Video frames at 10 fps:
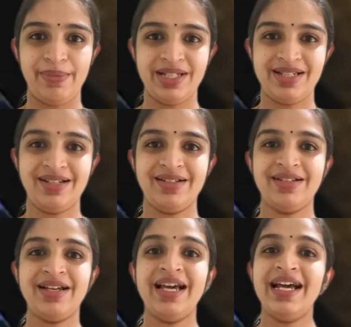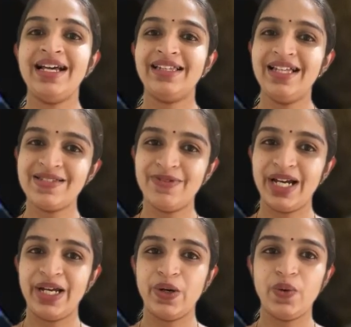it. This
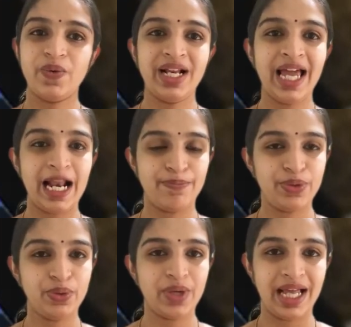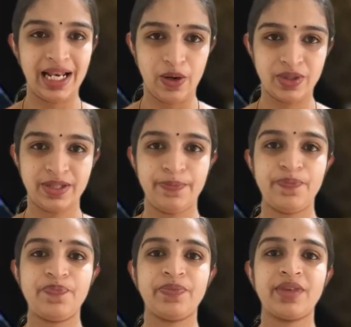video will help you a lot.
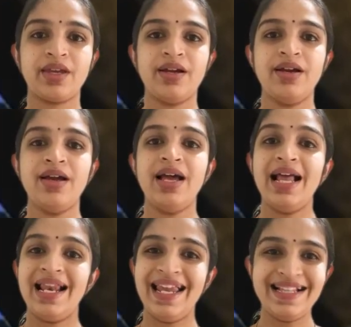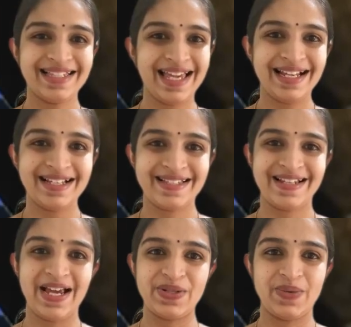Let's get
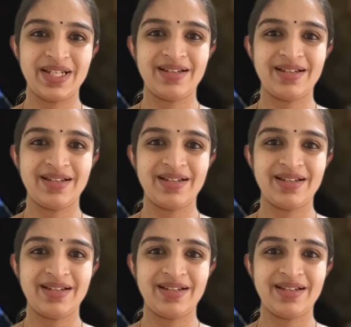straight to it.